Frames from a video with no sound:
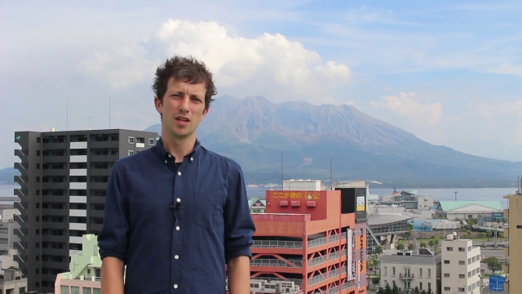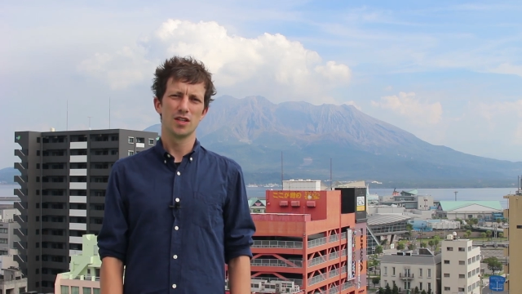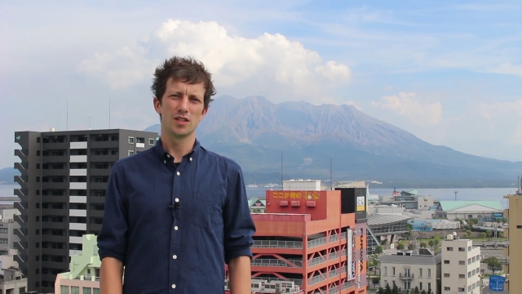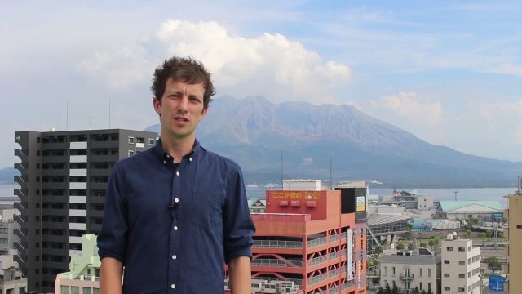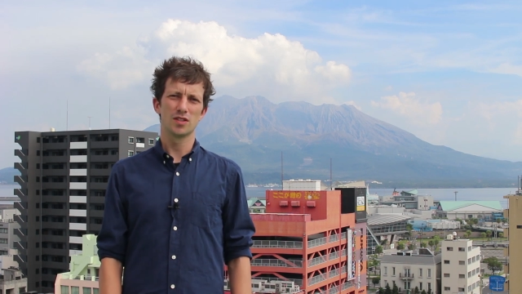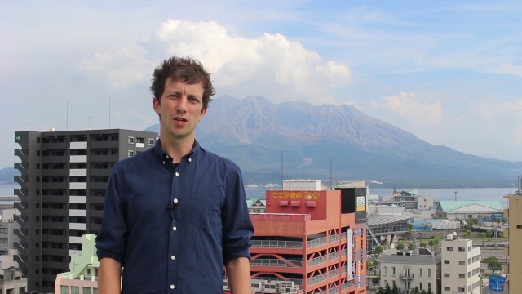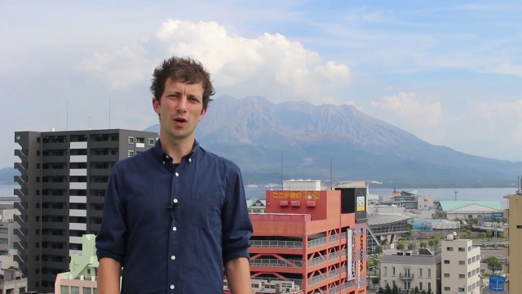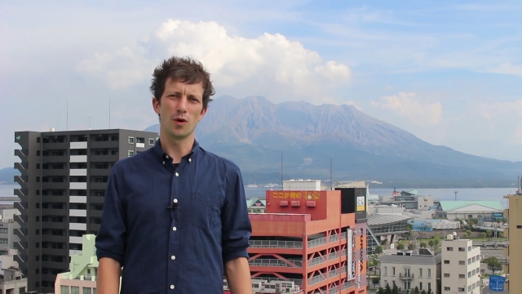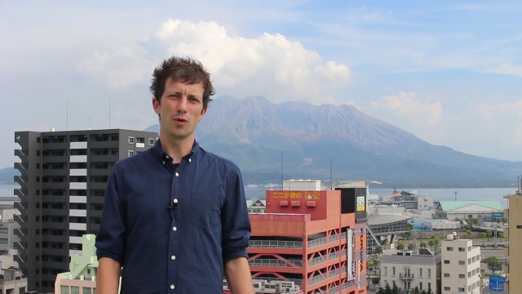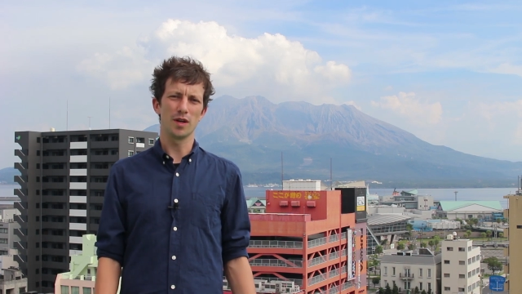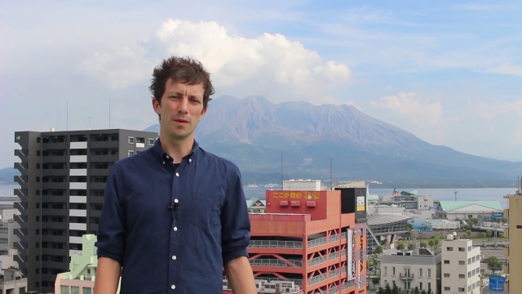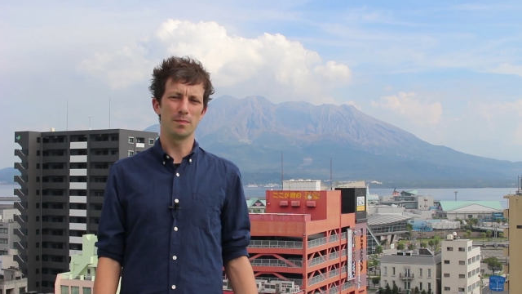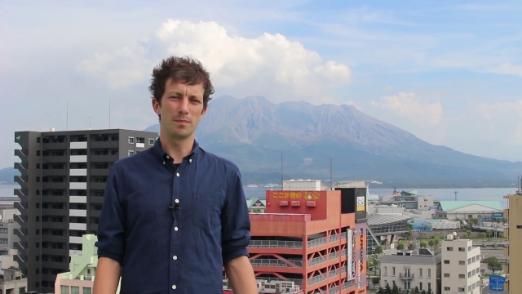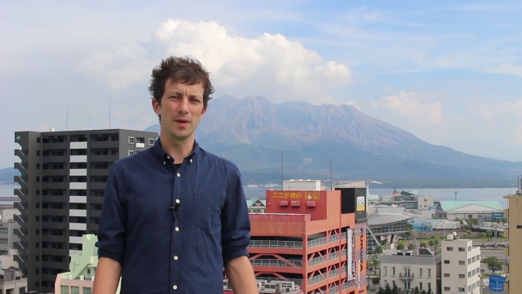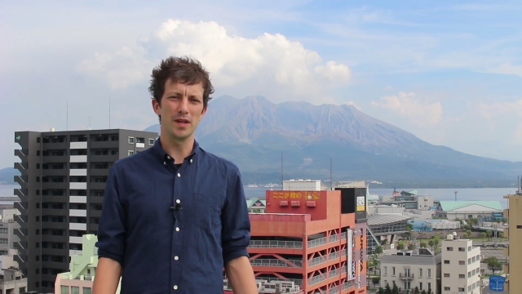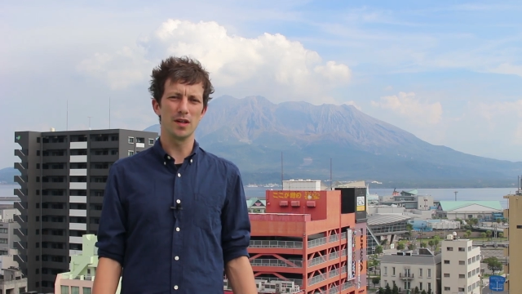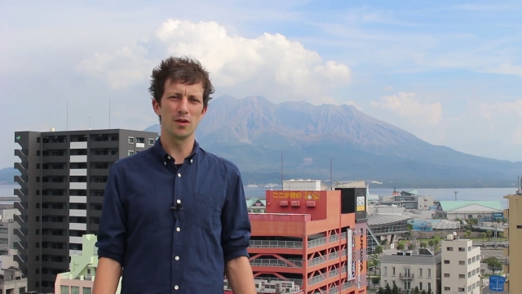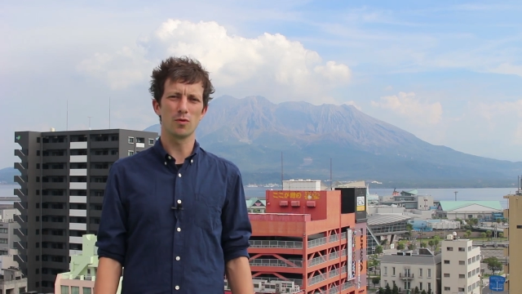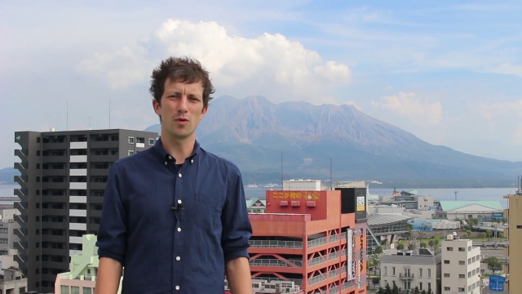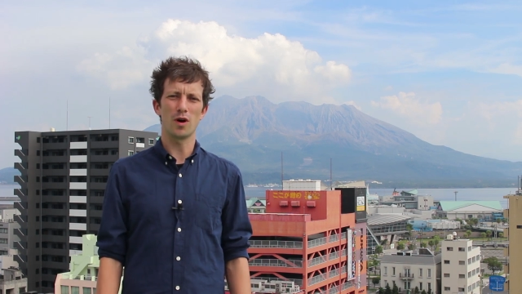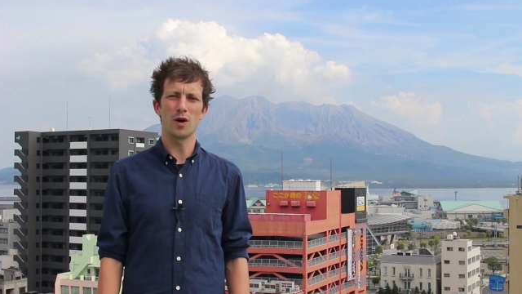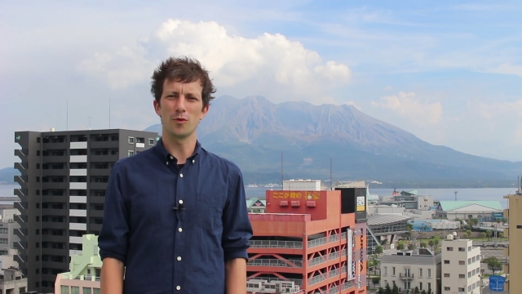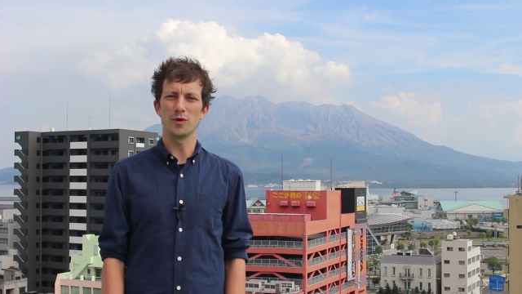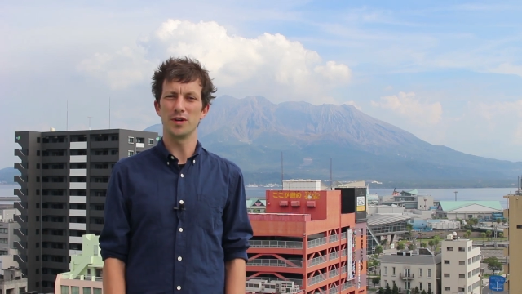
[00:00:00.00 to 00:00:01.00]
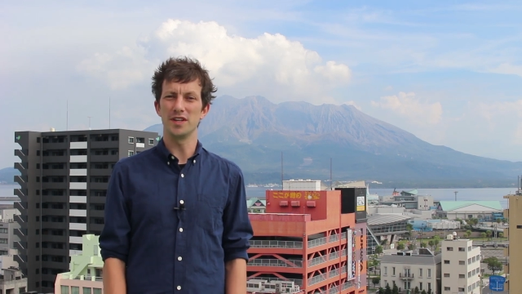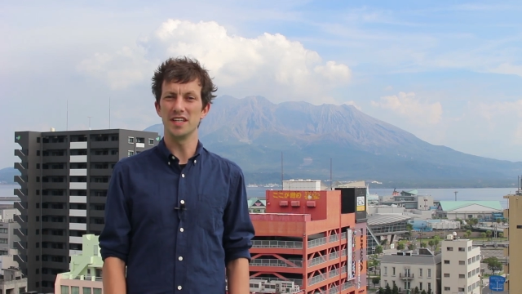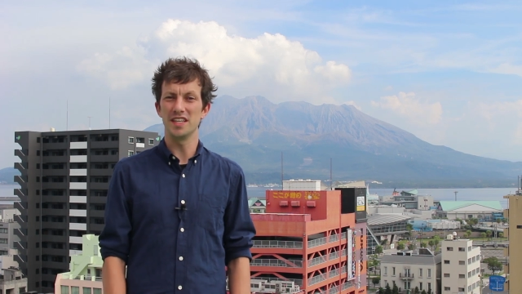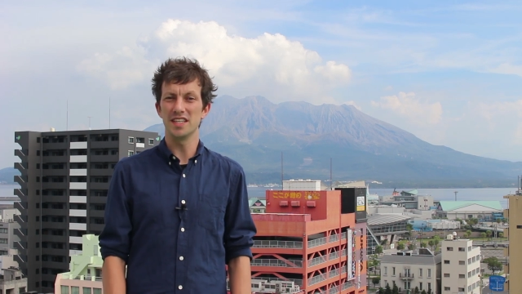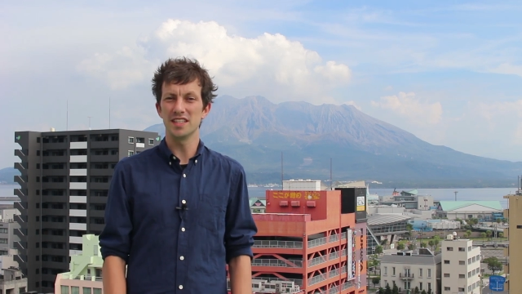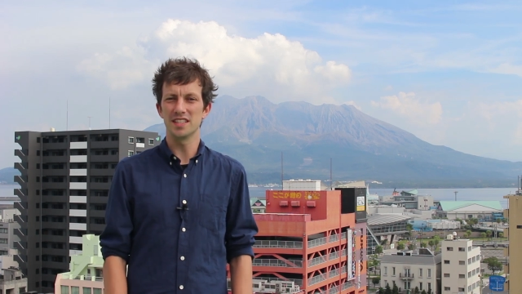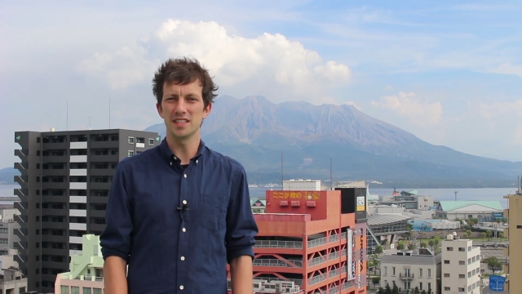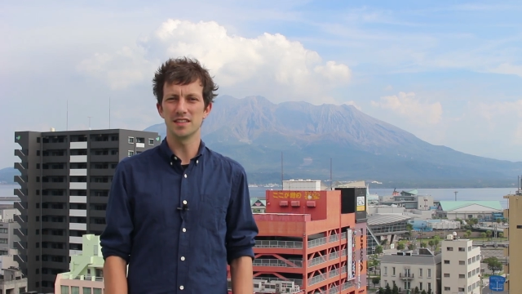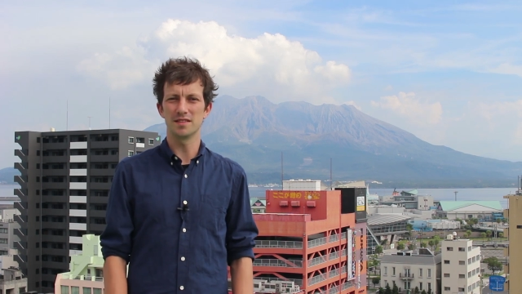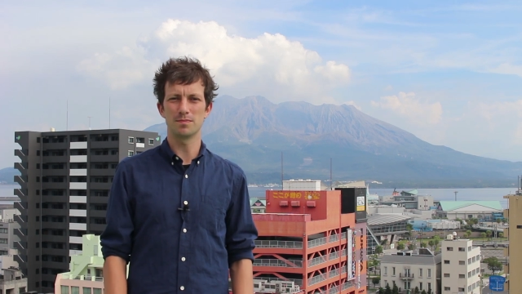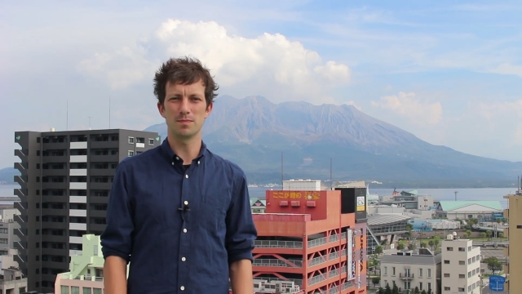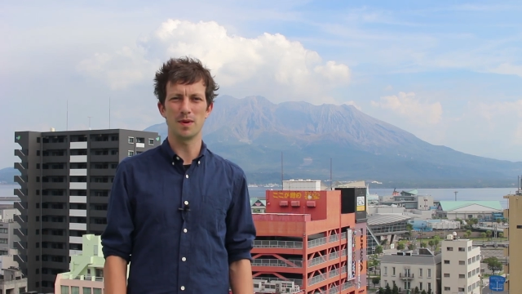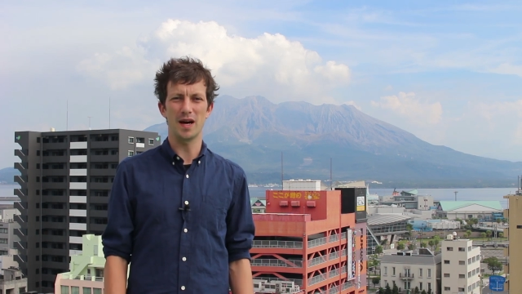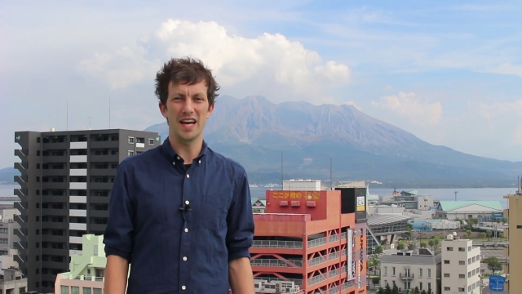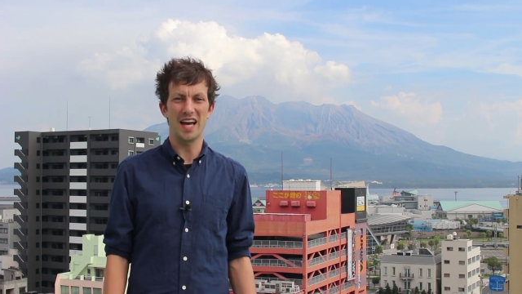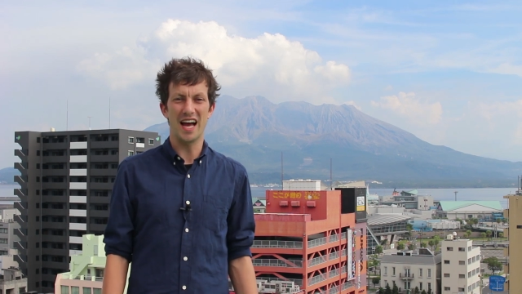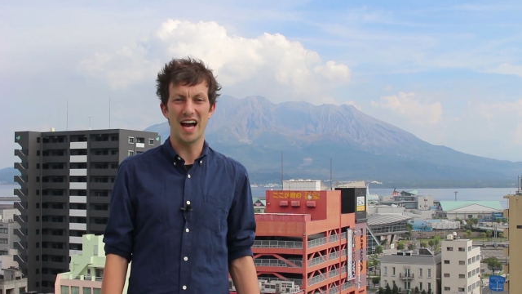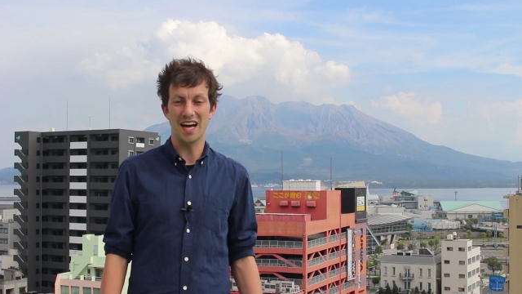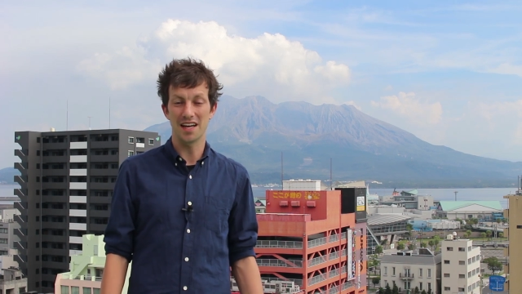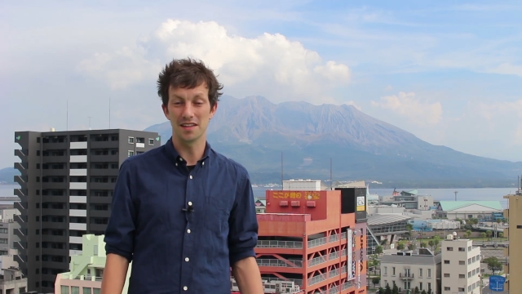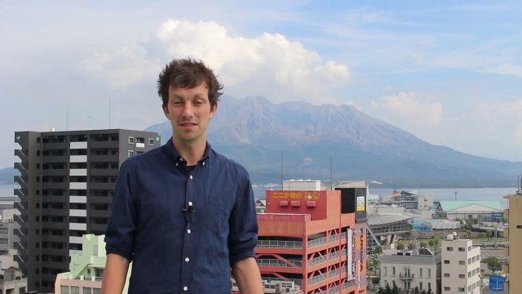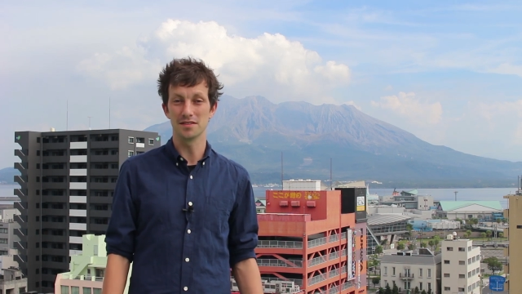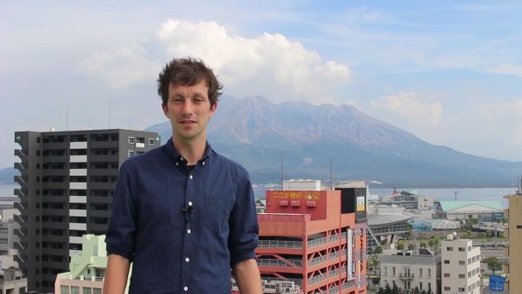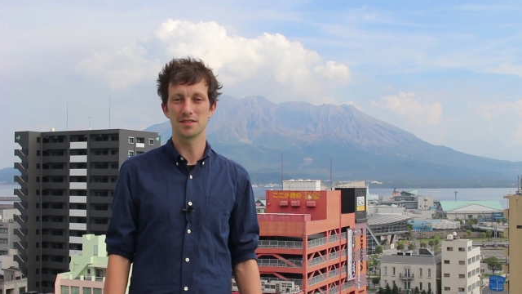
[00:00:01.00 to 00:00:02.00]
So we built what we needed by
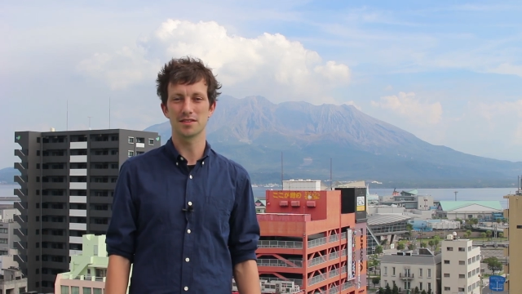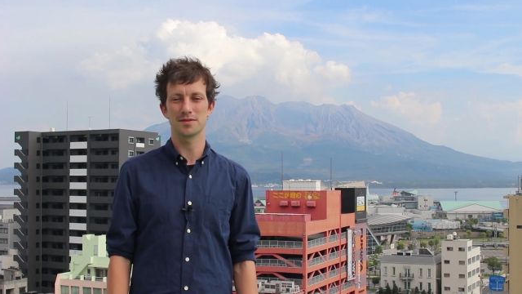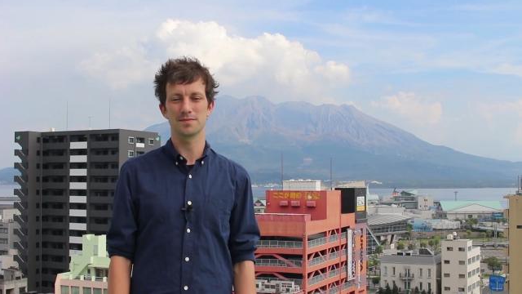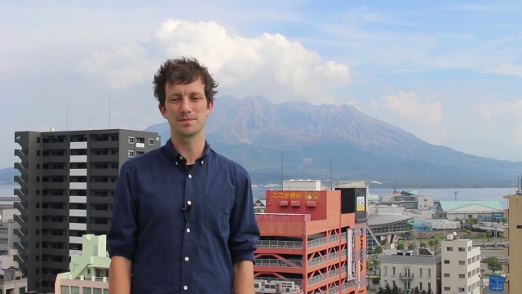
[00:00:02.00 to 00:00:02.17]
hand.